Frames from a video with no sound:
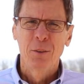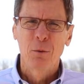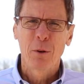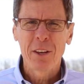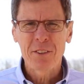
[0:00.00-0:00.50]

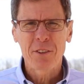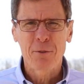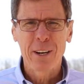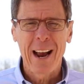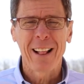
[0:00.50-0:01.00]
Well, this is
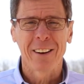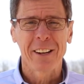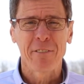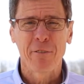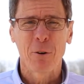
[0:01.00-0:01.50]

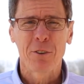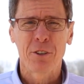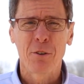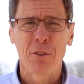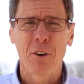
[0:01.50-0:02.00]
reality for
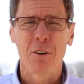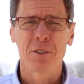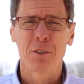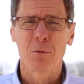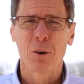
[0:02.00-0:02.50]

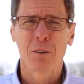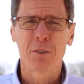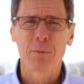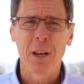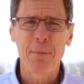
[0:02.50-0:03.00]
2/3 of the
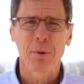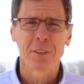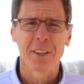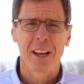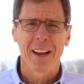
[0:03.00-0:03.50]
world's people
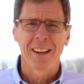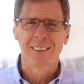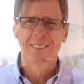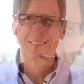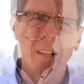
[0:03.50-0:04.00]
today.
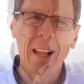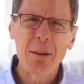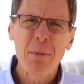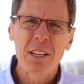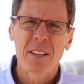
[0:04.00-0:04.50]
Let
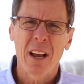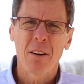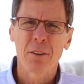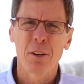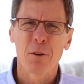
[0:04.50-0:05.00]
me
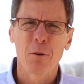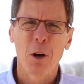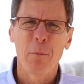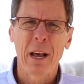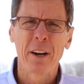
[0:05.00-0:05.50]
tell you
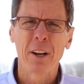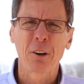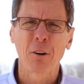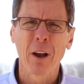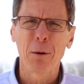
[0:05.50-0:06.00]
about an
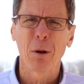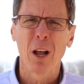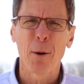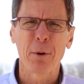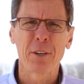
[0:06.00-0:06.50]
incredible
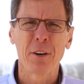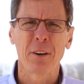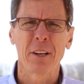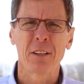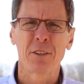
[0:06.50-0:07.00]

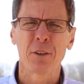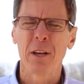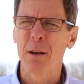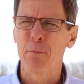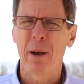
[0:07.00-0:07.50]
opportunity to
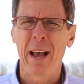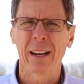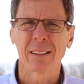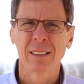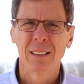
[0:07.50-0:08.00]

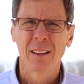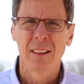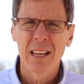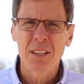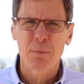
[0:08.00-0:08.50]
impact these